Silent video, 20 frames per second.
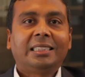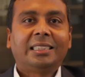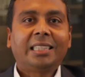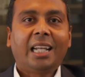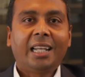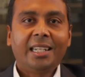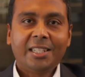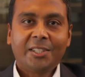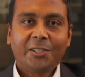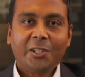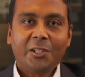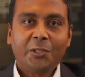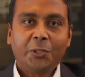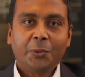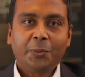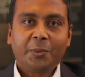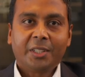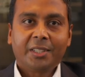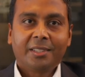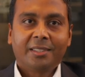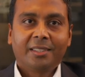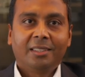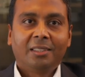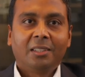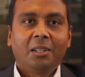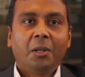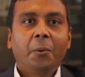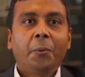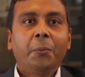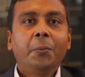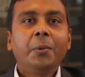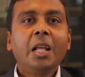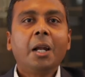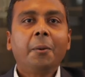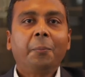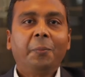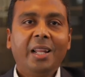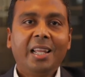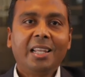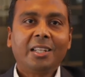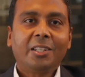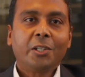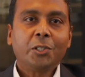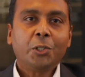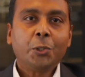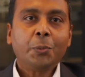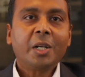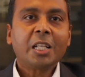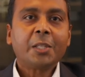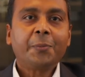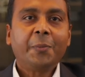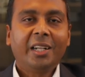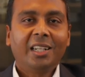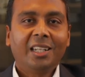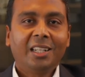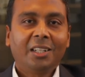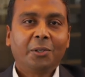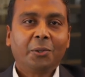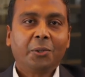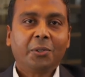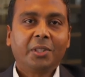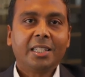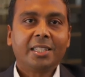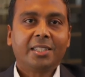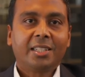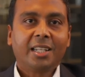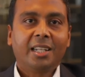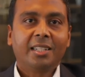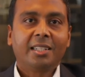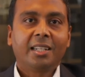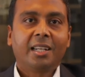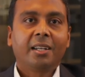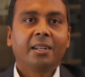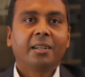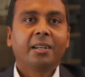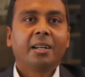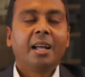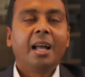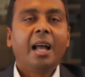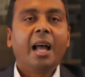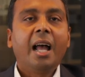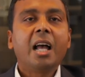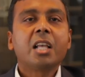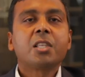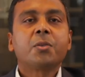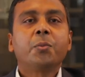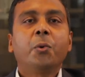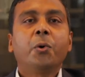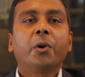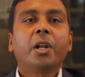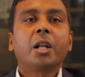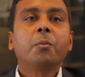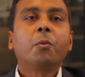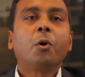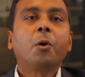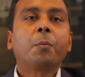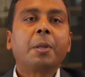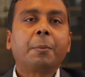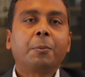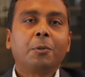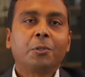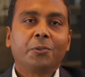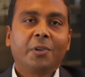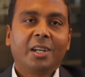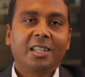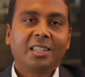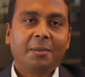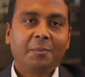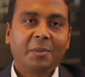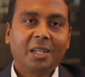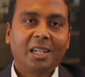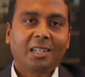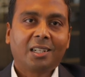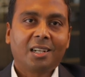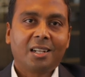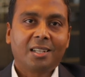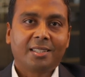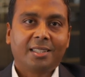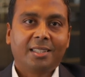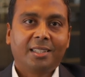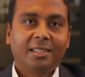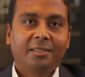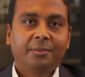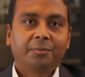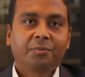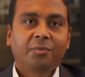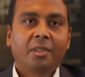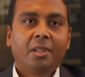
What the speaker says: Chinese consumers. We are playing consumer spending growth in China as more and more people join the middle class there.